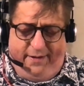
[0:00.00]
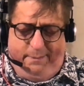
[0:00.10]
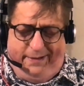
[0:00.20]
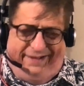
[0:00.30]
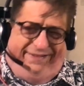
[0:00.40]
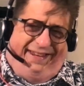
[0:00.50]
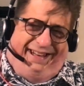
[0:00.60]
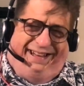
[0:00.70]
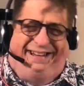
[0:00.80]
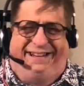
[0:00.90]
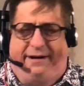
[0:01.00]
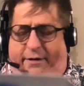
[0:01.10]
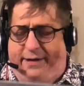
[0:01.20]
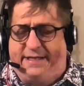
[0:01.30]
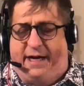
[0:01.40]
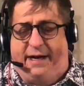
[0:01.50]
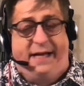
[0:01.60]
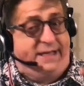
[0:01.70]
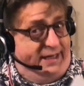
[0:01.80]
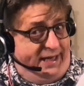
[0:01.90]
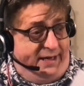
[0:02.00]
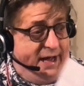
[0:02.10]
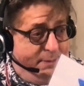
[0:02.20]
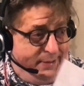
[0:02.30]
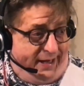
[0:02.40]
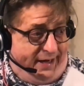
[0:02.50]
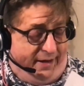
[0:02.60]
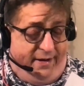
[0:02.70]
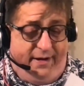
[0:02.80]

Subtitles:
but I don't know. It's not. It's, again, not bad.